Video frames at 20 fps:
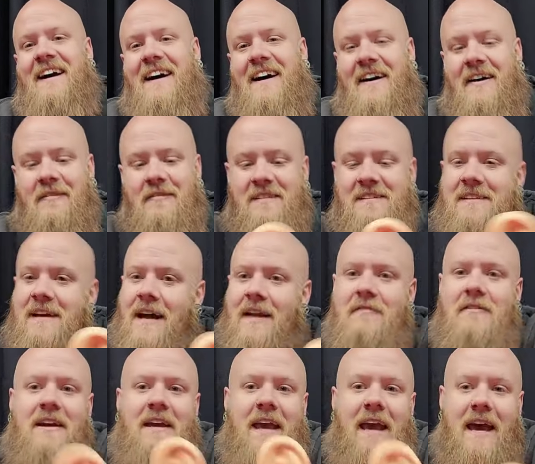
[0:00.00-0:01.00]
um, it's kind
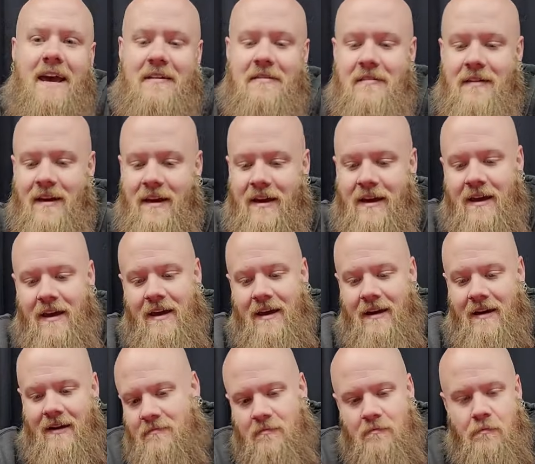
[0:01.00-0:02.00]
of a gag thing.
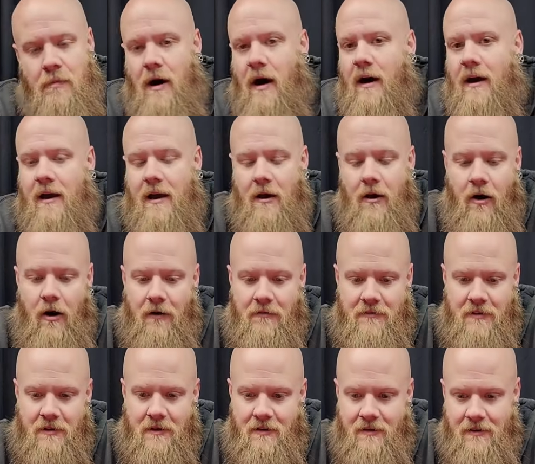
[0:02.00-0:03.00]
Buck
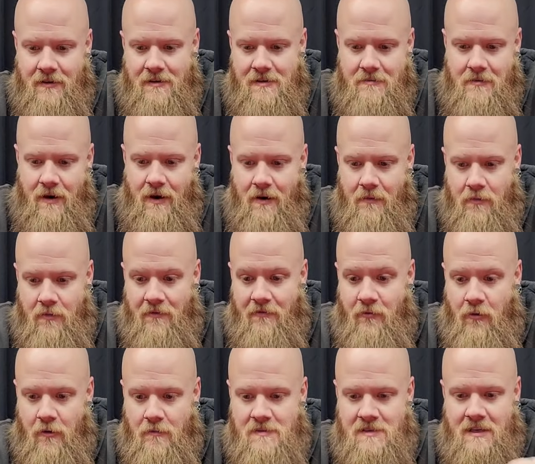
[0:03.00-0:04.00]
often uh,
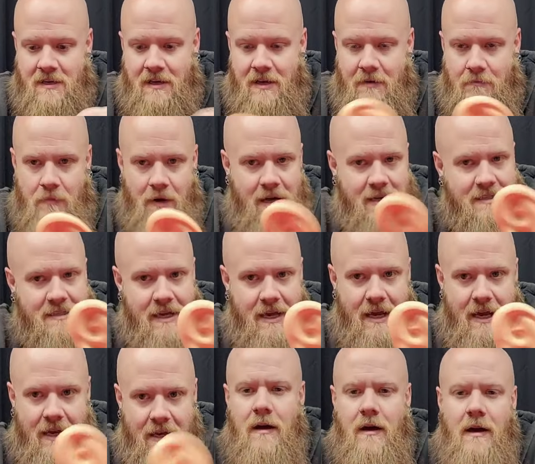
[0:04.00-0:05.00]
performs it by
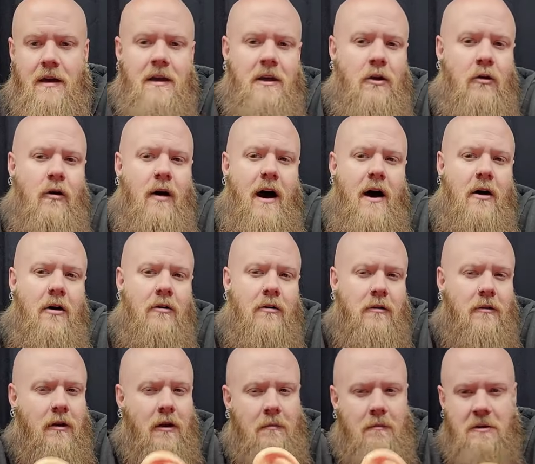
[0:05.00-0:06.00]
saying, you know how a
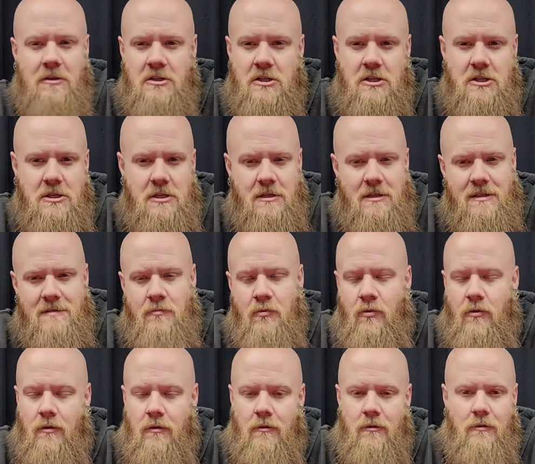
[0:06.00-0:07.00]
lot of magicians
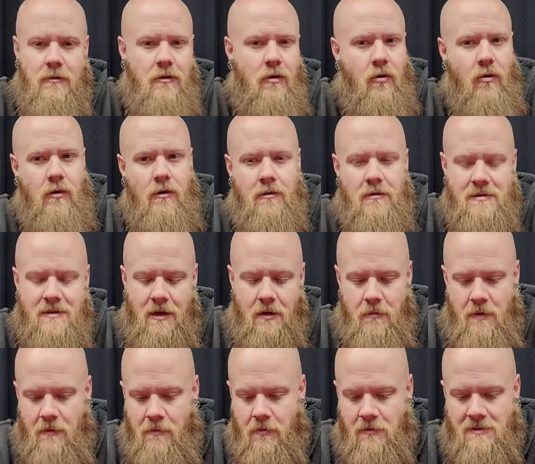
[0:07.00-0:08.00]
pull quarters out of
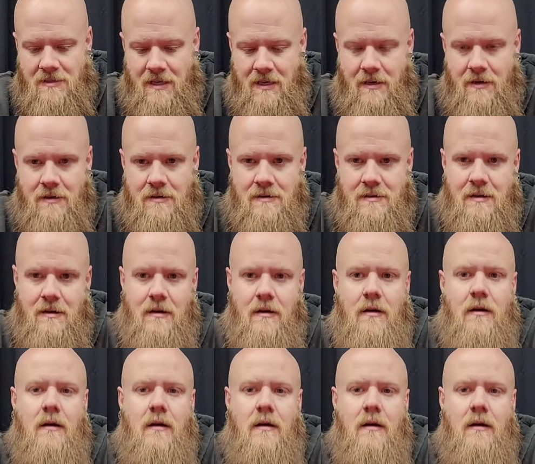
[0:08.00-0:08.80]
people's ears?